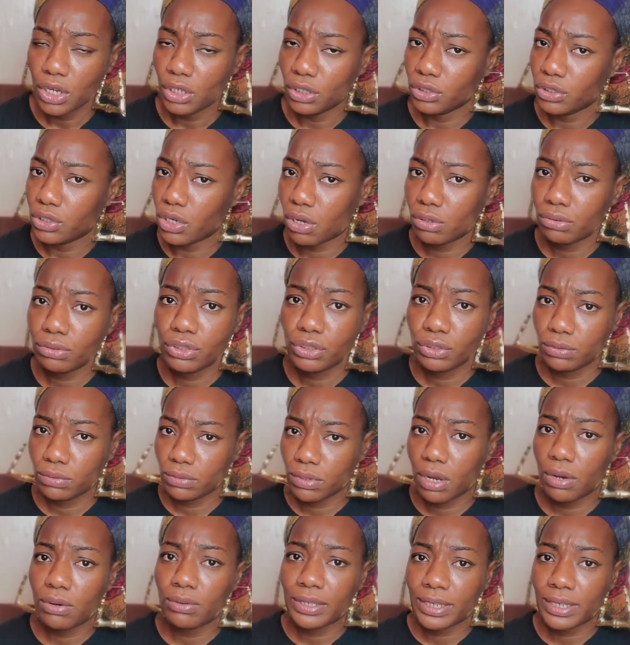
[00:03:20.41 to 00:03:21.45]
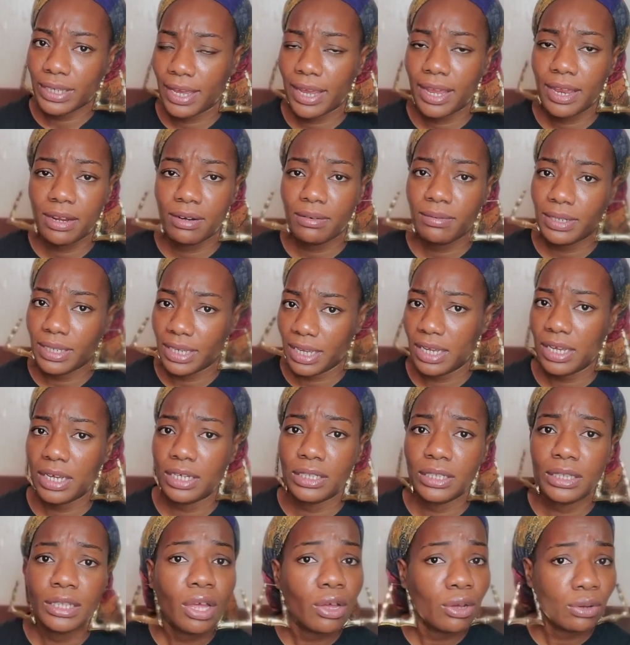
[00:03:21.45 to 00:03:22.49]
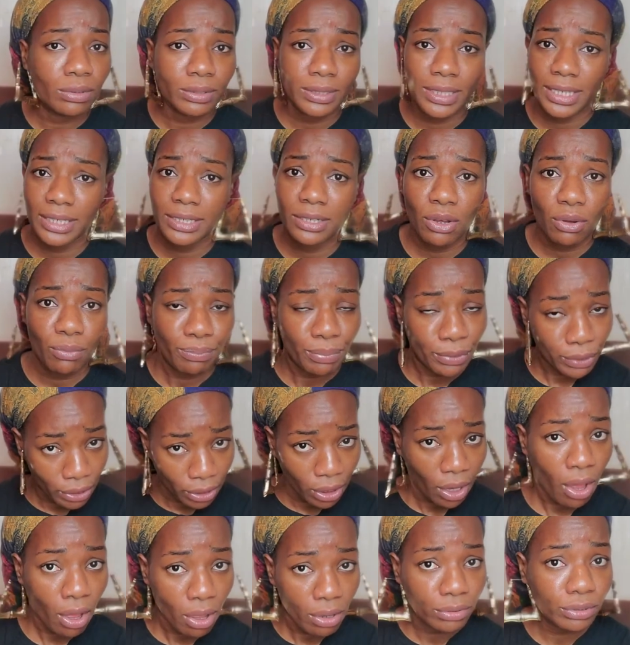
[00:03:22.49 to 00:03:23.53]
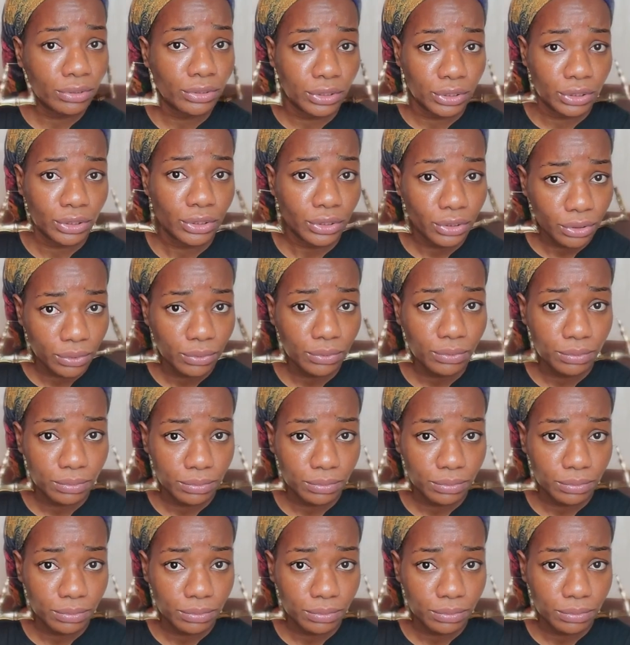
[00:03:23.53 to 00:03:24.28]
Don't you go carrying a load that don't belong to you.